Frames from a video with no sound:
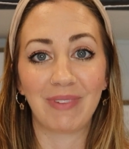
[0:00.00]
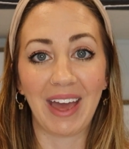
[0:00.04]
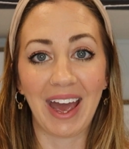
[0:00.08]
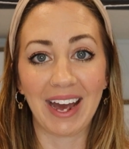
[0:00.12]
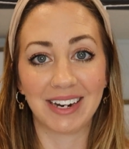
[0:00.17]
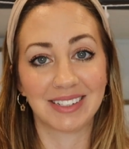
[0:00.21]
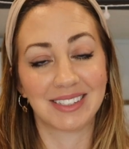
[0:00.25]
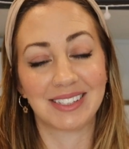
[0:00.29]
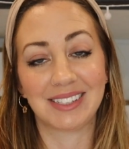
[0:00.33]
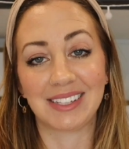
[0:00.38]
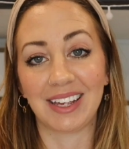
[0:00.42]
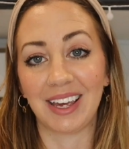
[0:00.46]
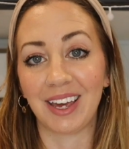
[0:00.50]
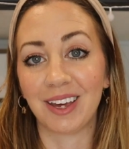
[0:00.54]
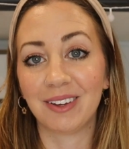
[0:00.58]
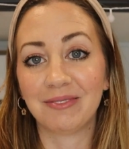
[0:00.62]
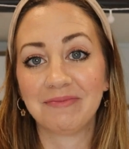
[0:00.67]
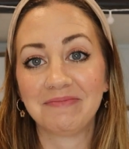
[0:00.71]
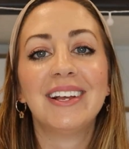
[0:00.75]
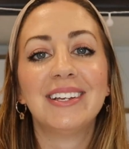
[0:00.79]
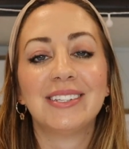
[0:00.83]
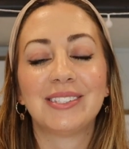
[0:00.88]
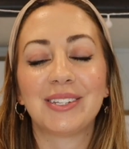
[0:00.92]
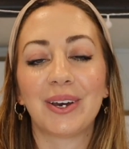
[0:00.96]
at sea.
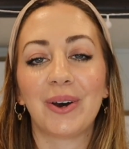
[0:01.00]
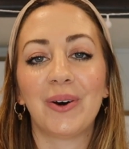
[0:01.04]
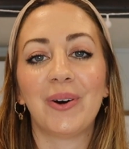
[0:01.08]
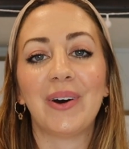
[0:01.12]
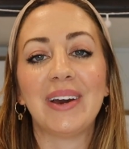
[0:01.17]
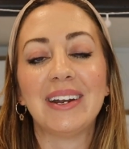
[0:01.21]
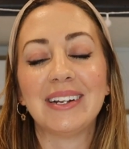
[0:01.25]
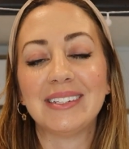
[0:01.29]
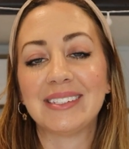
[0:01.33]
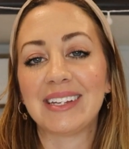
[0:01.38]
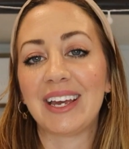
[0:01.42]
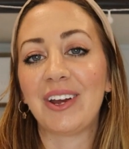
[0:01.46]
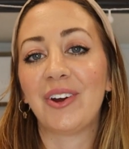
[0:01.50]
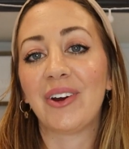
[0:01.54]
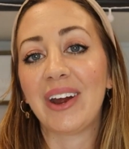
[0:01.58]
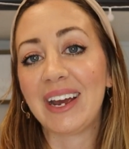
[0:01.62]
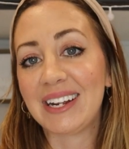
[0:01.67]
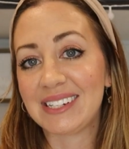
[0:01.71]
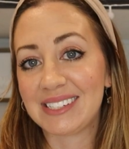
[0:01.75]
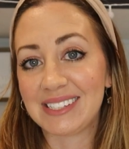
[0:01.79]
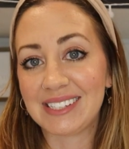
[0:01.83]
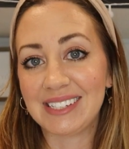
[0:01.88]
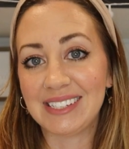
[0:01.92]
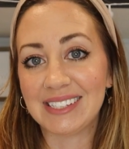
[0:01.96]
So it is a
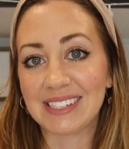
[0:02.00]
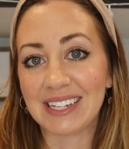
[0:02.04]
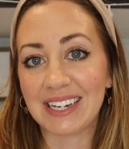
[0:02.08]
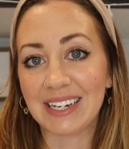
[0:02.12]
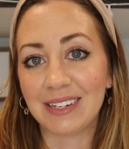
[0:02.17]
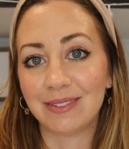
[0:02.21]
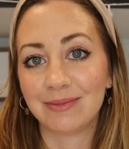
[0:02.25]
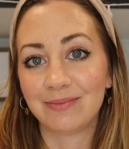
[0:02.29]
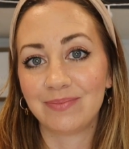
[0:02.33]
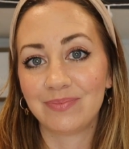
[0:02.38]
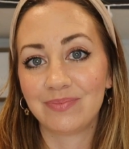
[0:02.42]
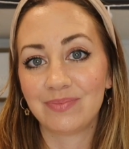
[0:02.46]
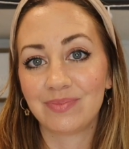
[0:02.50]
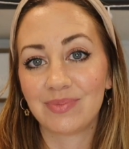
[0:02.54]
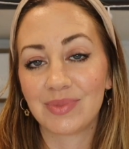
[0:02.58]
great season